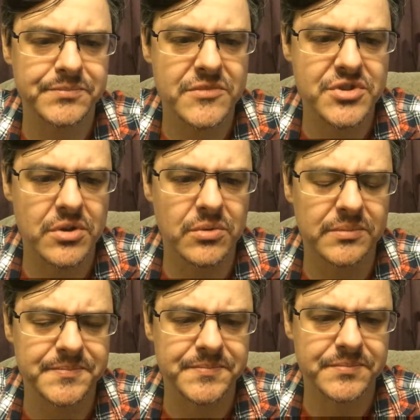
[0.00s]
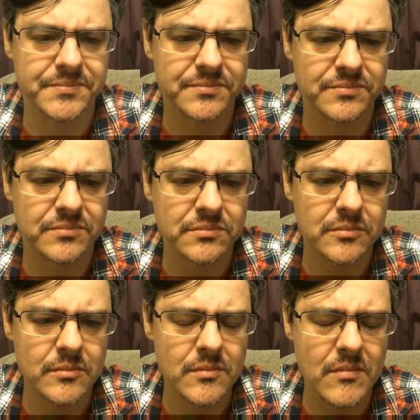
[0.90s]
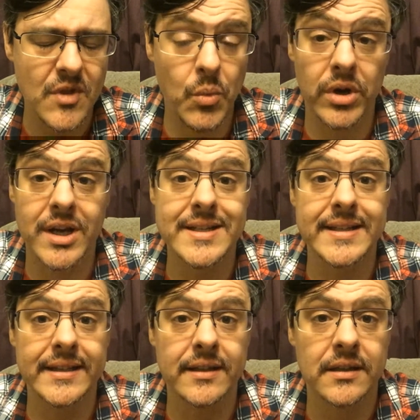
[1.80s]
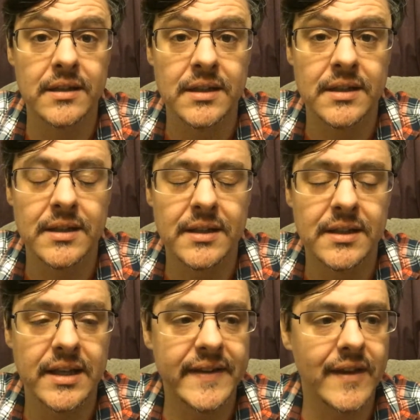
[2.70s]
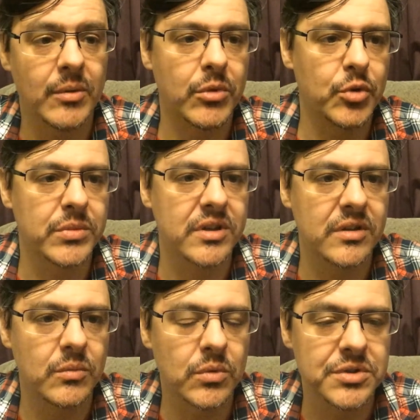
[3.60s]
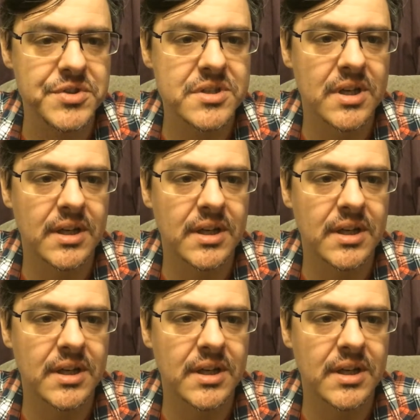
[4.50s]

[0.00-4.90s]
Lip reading: So what I did in that moment was